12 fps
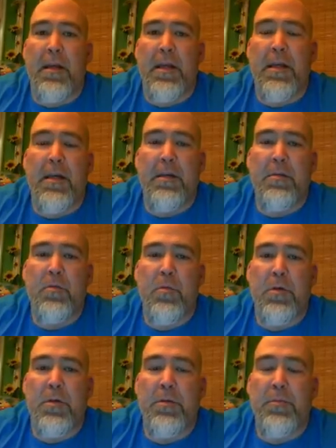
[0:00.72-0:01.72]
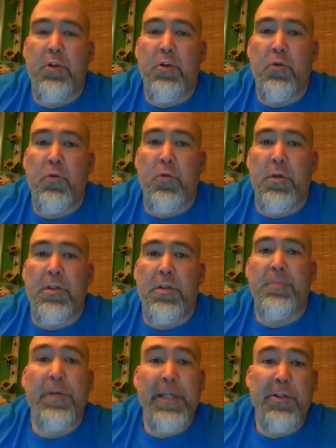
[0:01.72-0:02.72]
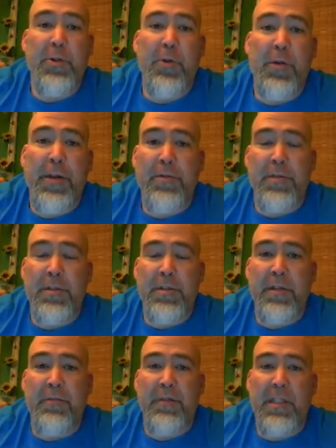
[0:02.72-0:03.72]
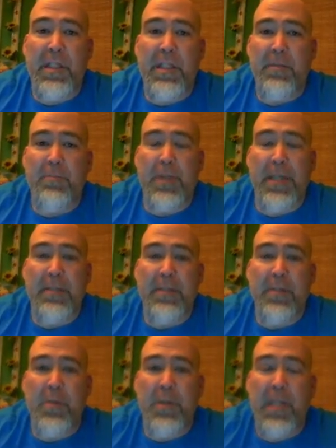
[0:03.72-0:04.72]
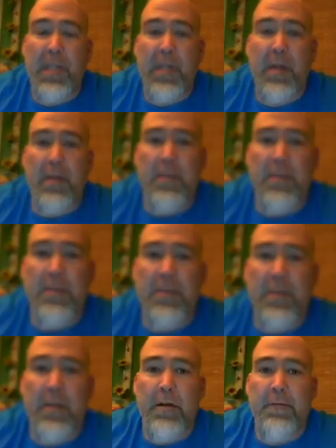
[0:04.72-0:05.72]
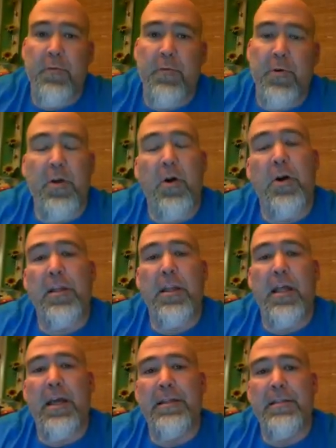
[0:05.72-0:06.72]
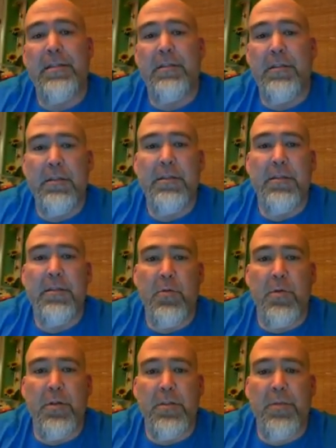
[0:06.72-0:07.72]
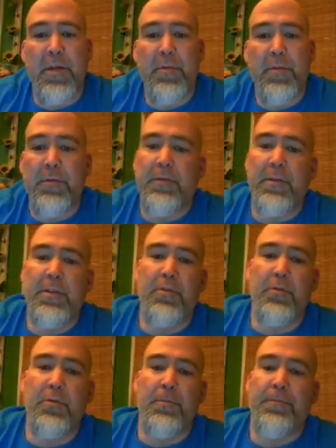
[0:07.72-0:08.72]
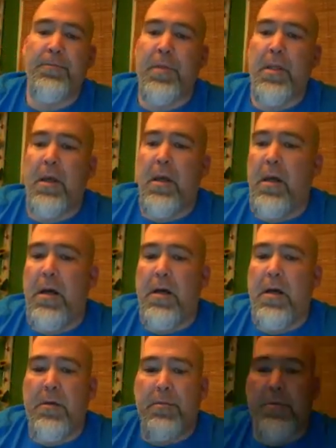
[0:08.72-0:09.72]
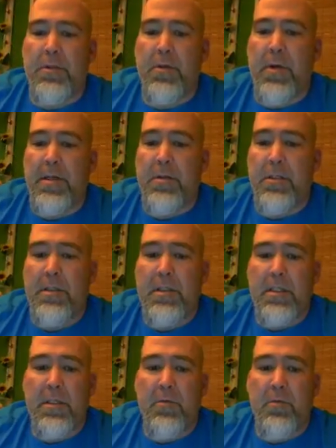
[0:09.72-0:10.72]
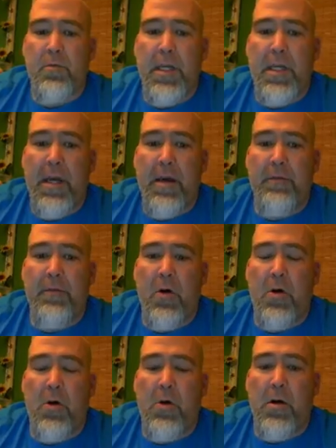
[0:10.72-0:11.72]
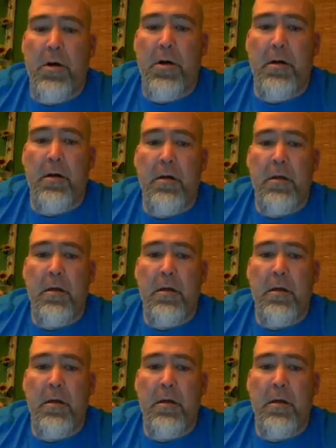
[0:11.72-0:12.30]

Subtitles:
Hey guys, welcome to Spring 2017 Bladen Community College for an online statistics course, Math 152. So as you can see, we have our